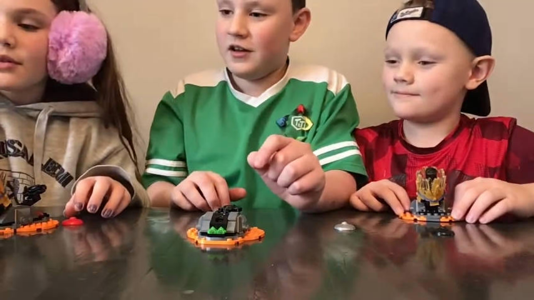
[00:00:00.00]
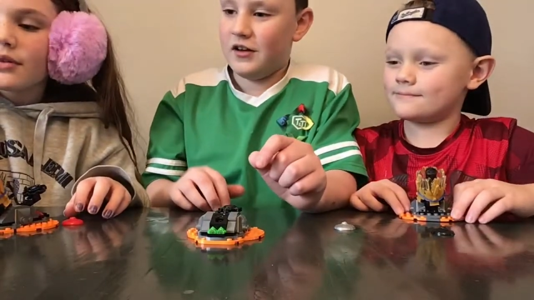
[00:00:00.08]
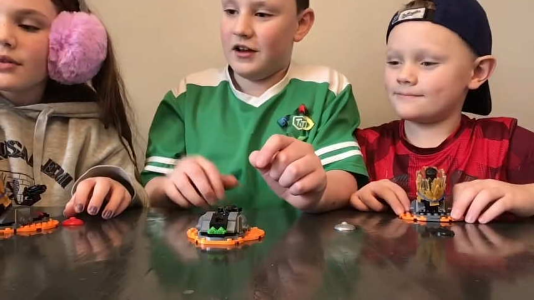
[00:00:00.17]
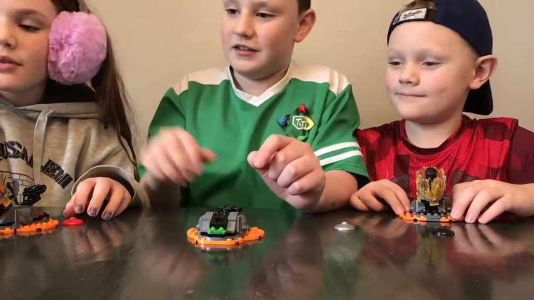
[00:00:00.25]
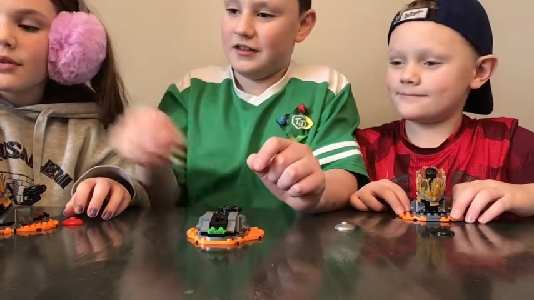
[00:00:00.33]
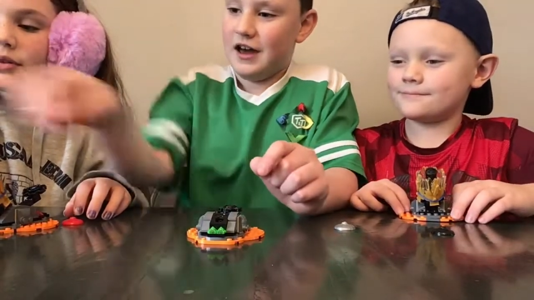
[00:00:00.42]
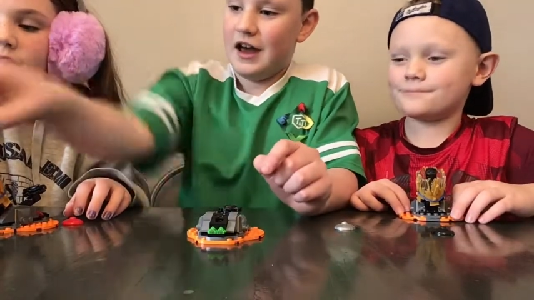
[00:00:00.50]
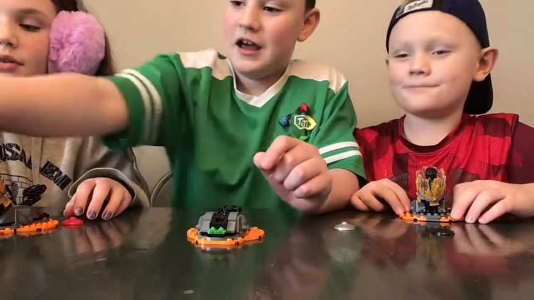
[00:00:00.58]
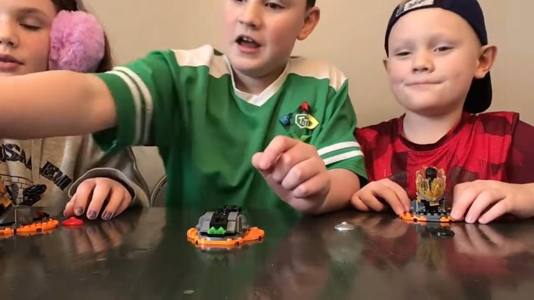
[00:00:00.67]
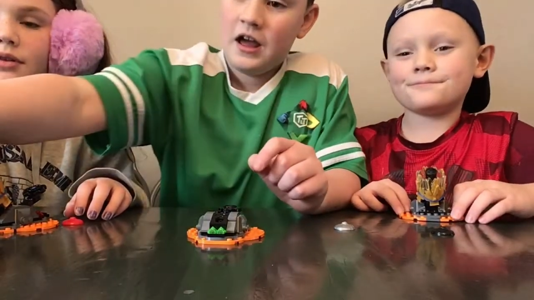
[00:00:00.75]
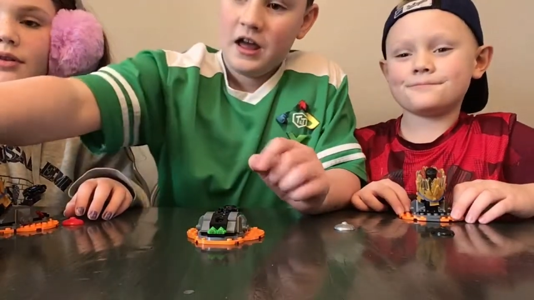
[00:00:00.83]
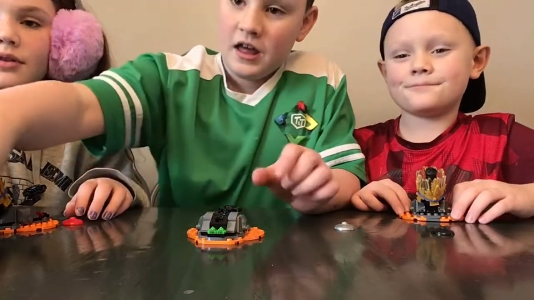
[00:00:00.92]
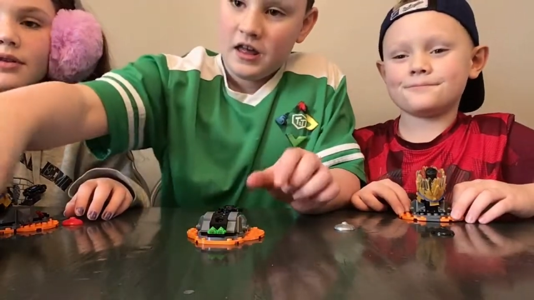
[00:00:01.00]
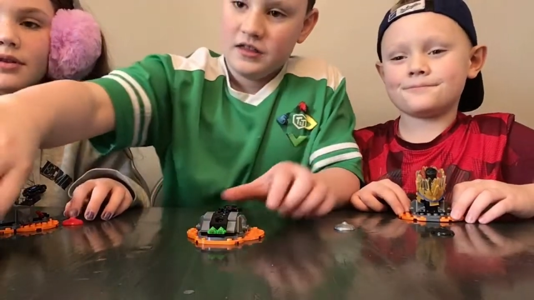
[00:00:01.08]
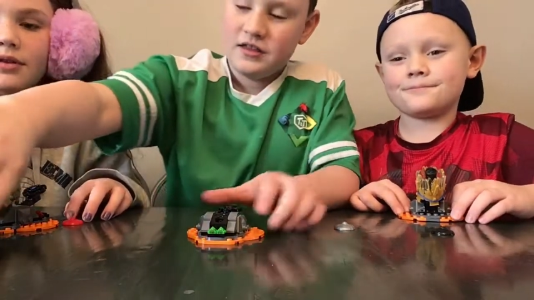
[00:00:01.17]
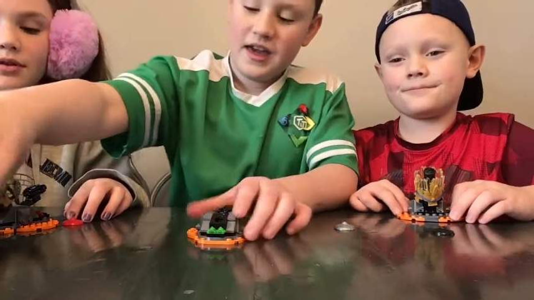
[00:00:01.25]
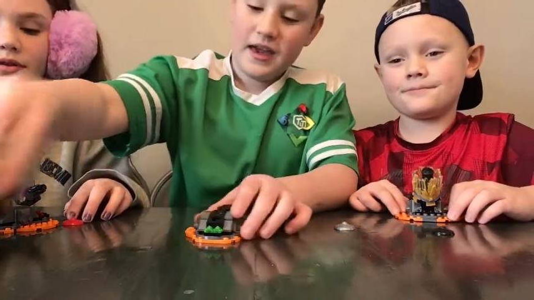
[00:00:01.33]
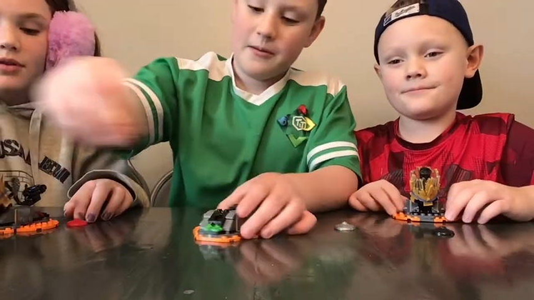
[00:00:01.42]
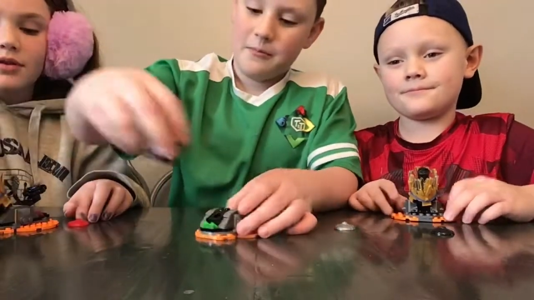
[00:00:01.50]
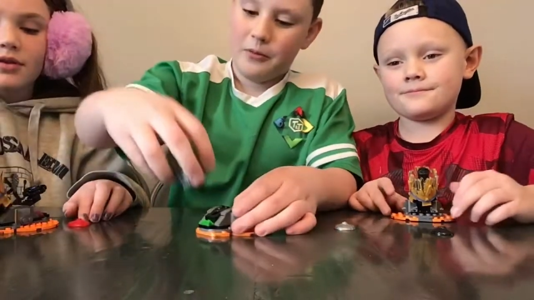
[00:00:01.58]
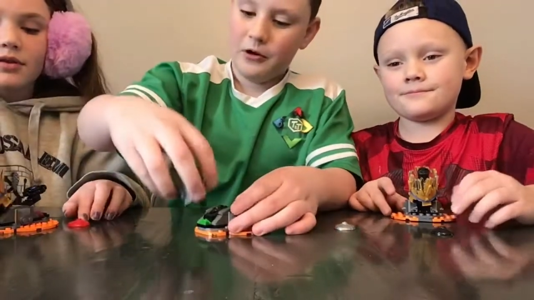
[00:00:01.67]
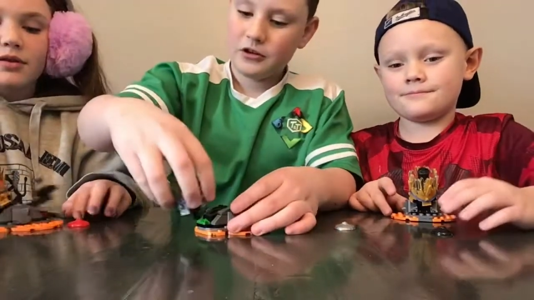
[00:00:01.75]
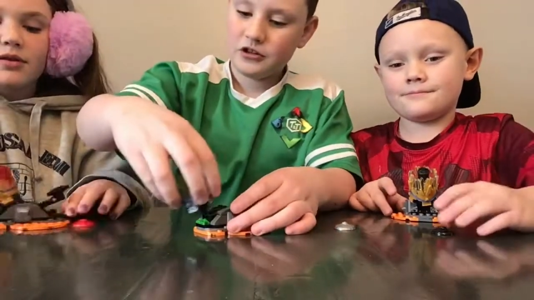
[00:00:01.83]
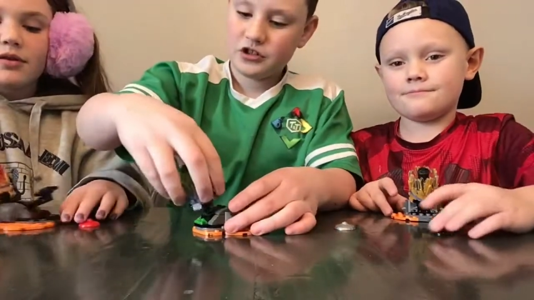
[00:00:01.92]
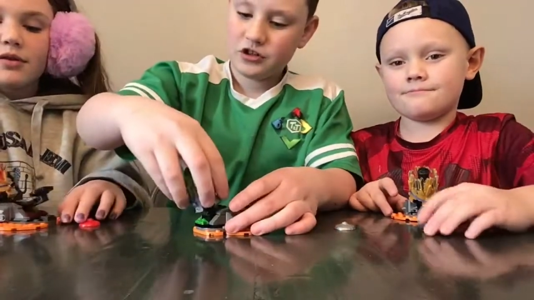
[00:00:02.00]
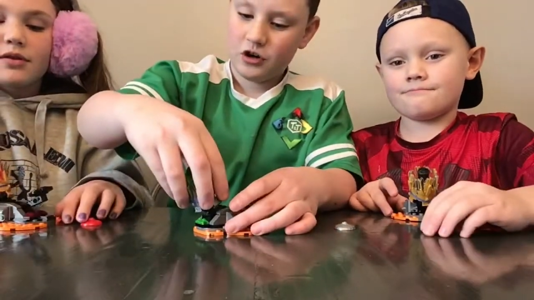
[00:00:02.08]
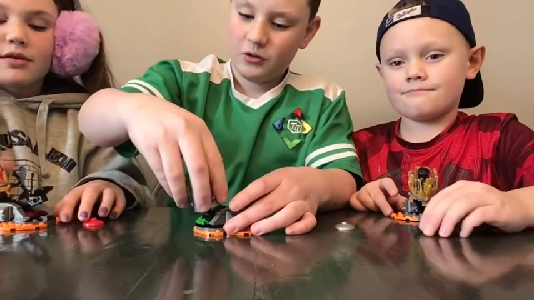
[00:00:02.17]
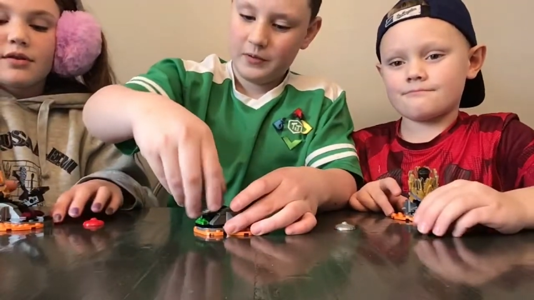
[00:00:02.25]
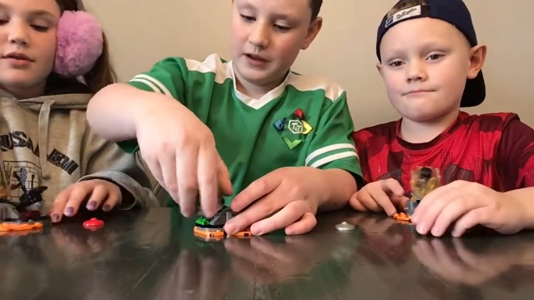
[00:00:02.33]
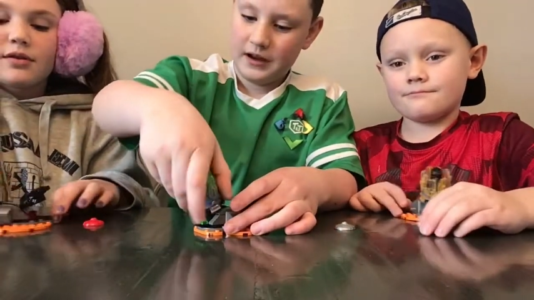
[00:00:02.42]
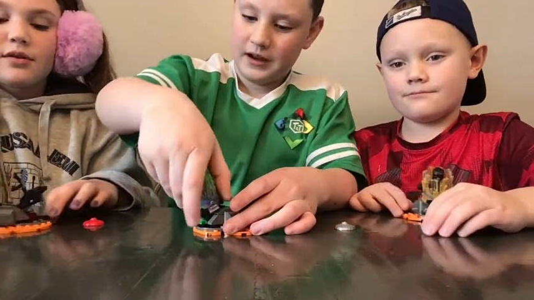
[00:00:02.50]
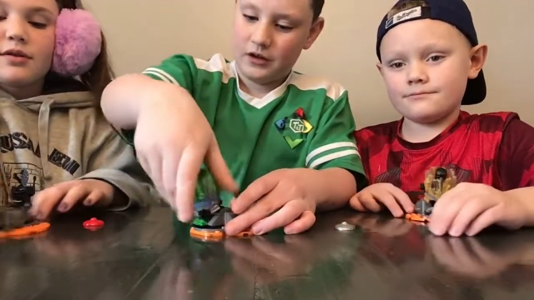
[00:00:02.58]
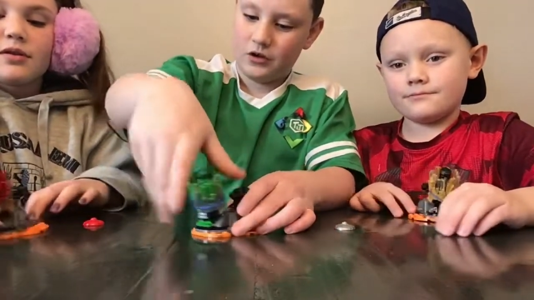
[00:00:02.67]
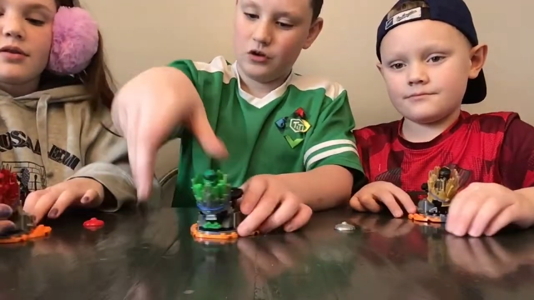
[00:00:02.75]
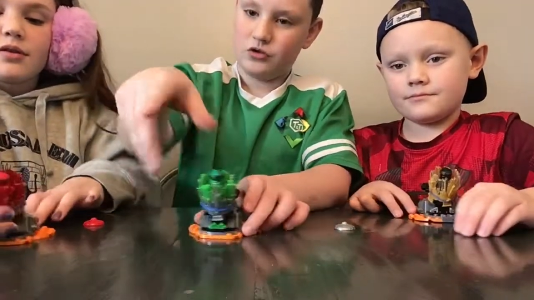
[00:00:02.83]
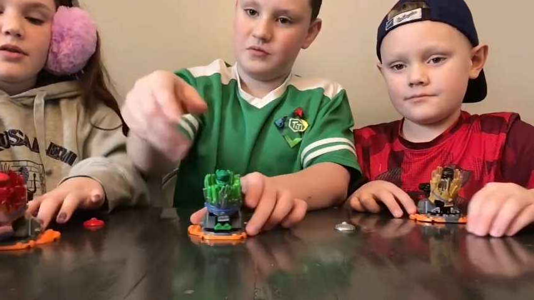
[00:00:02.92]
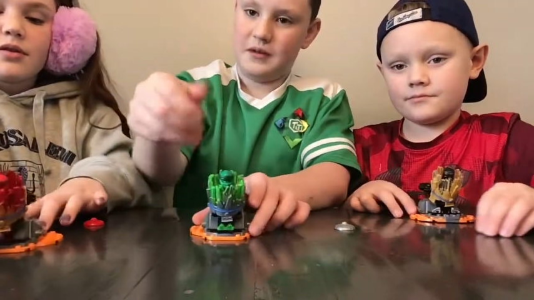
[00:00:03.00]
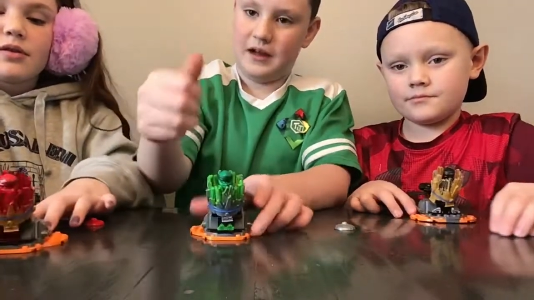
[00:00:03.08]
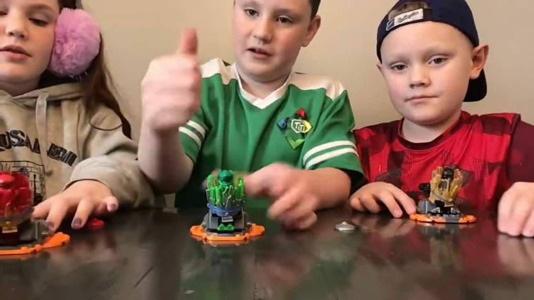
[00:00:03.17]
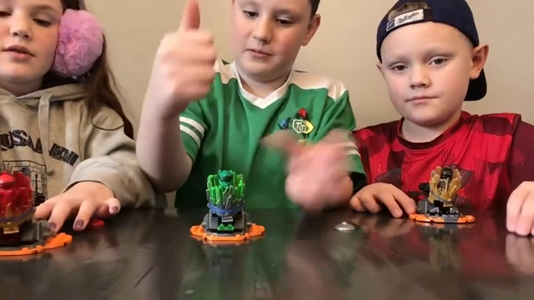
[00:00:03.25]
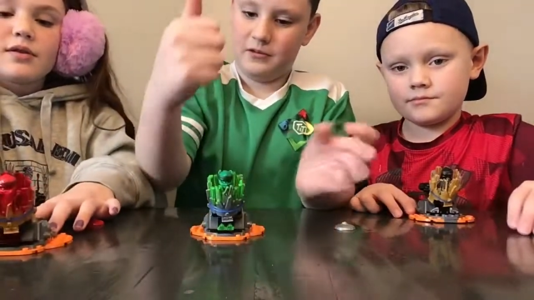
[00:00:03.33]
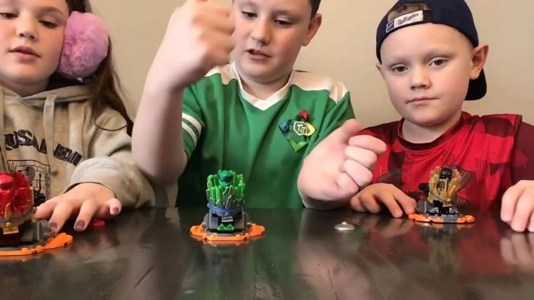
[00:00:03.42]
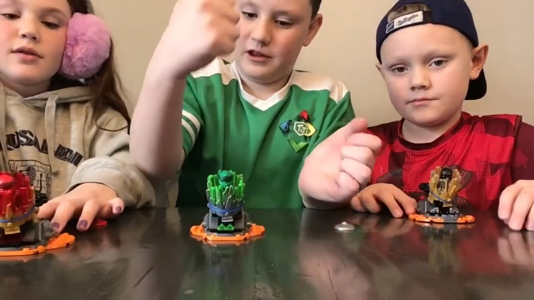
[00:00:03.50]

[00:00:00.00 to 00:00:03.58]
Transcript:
Speaker 1: like that. They burst open and close back up here.